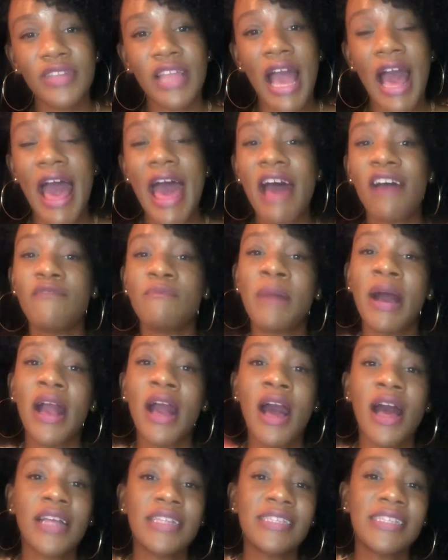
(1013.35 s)
I have my
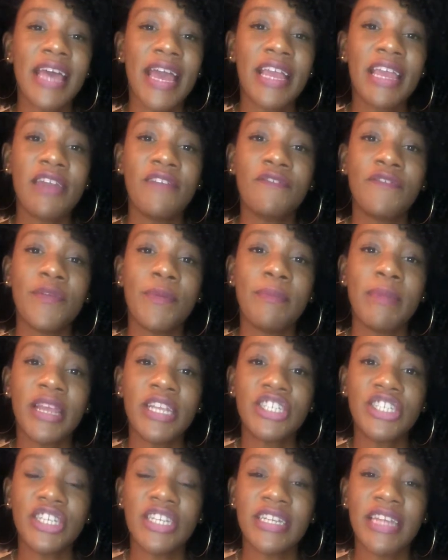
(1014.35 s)
contact
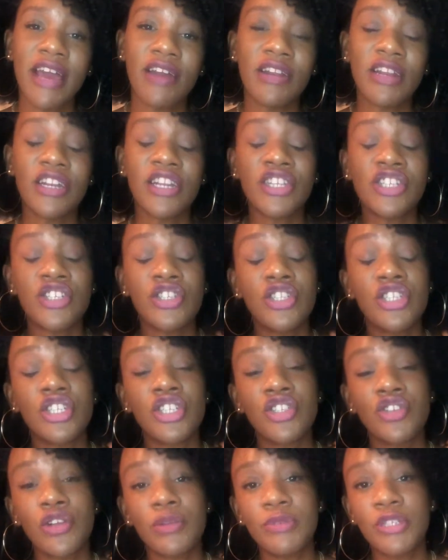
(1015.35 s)
information down in this
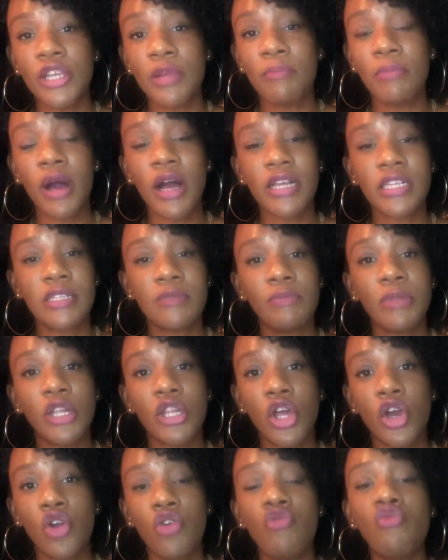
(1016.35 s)
description box
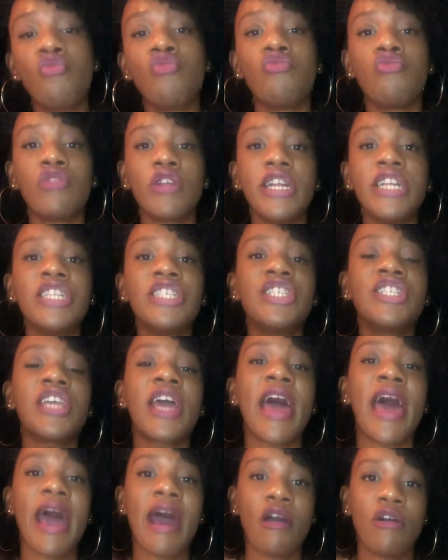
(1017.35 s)
below. Reach
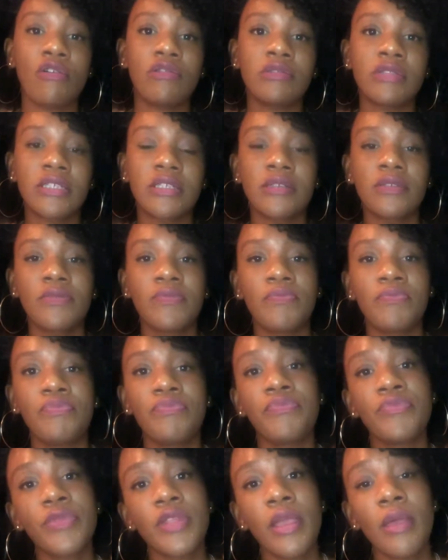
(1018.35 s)
out.
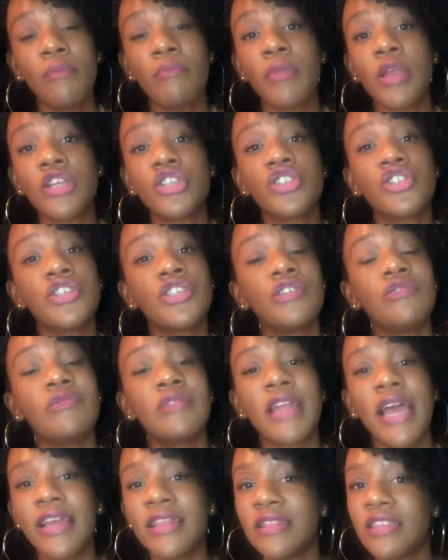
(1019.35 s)
Make sure you
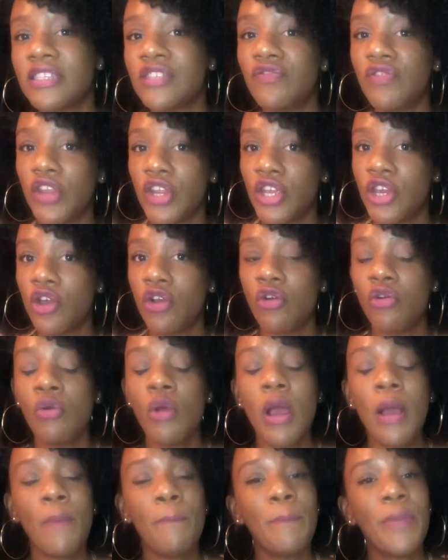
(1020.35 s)
like this video.
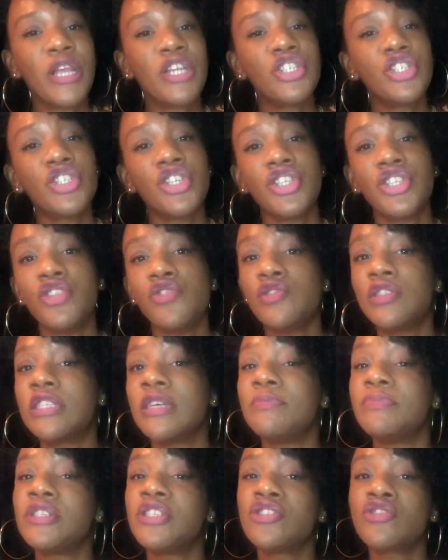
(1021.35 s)
Make sure you
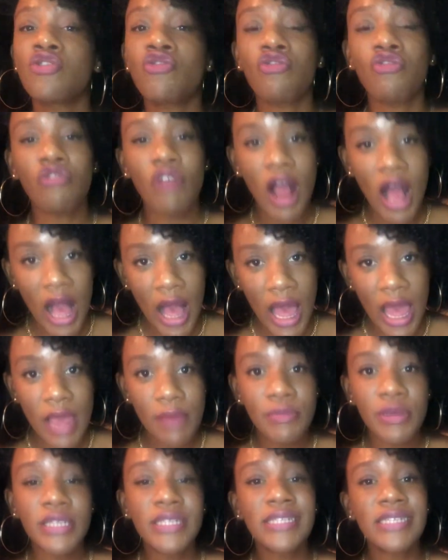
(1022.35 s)
subscribe,
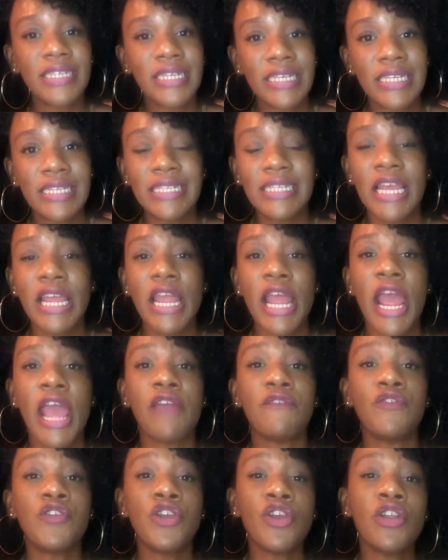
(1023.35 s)
sis.
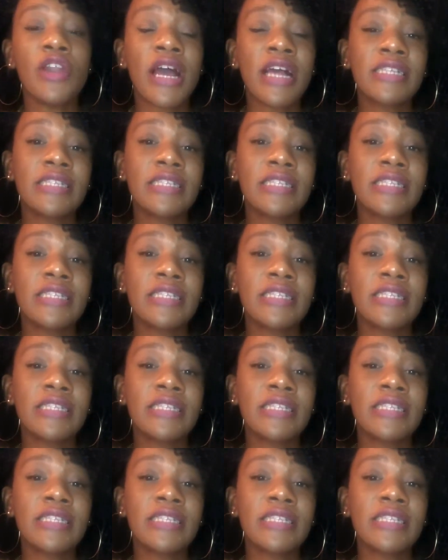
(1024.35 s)
If you're not